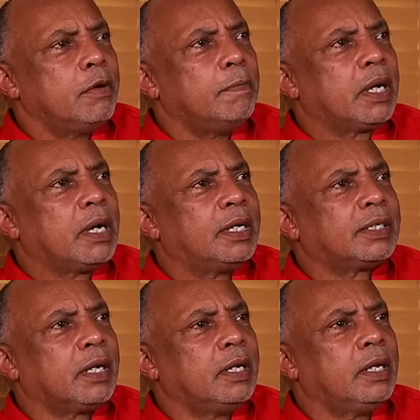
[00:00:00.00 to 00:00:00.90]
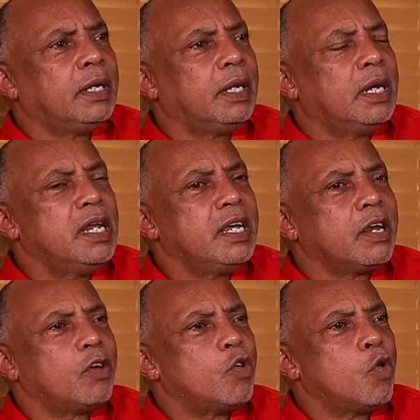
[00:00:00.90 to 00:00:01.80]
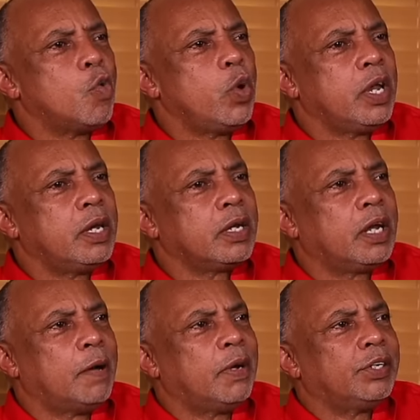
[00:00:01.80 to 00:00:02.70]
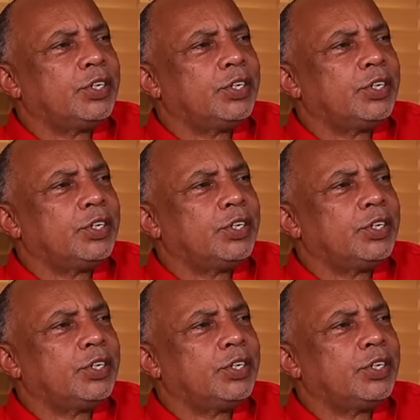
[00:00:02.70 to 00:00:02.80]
because of the link now with Glamour